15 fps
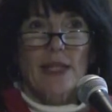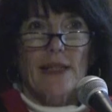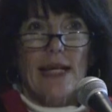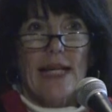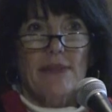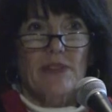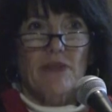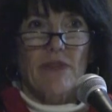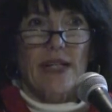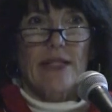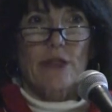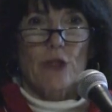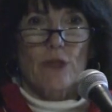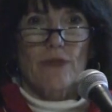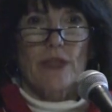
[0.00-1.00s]
me a lot of
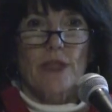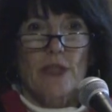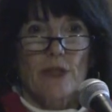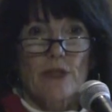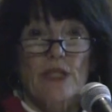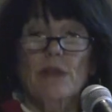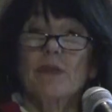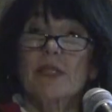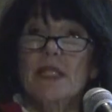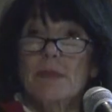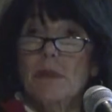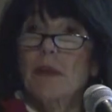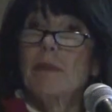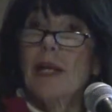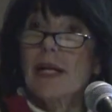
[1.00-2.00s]
advice over the years. He was the
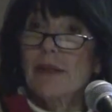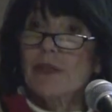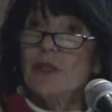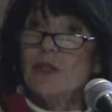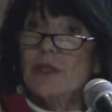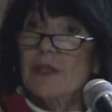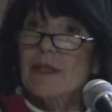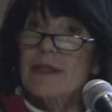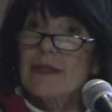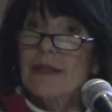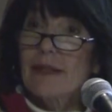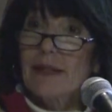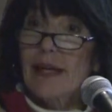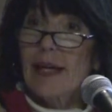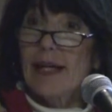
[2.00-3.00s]
pomologist
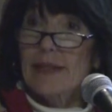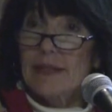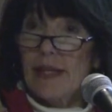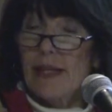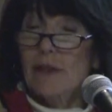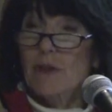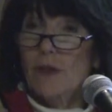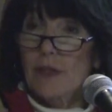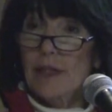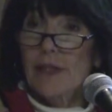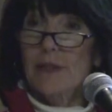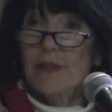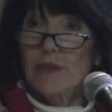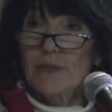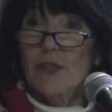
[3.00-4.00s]
at, at
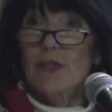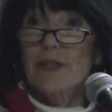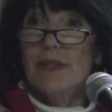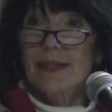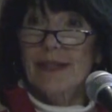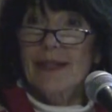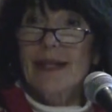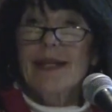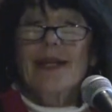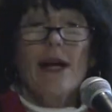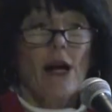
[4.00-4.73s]
Cornell University,